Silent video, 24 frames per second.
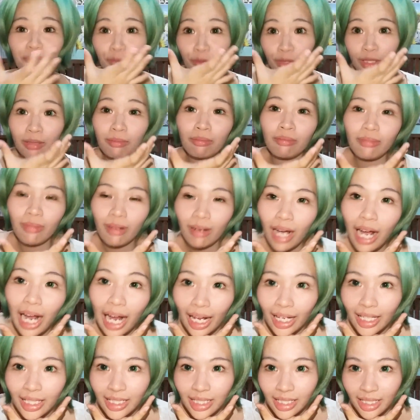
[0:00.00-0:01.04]
with my
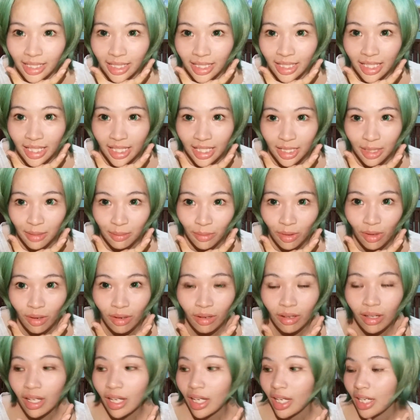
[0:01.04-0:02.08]
eyes this
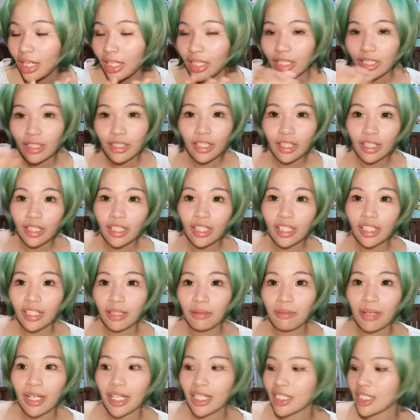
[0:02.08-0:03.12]
small, you couldn't
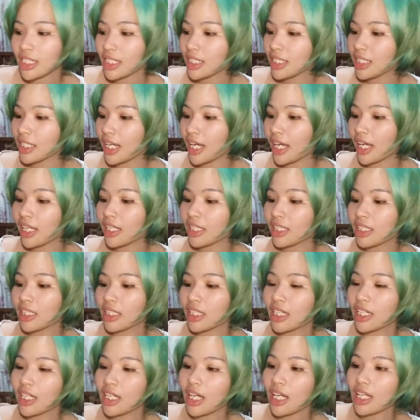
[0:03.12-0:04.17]
imagine that
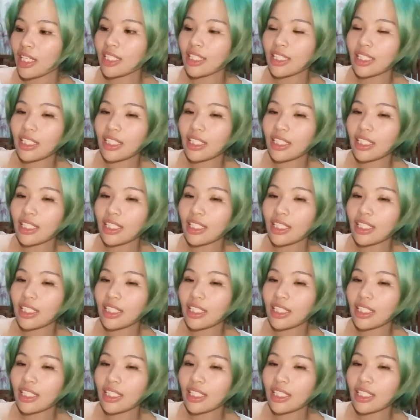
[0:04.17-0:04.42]
a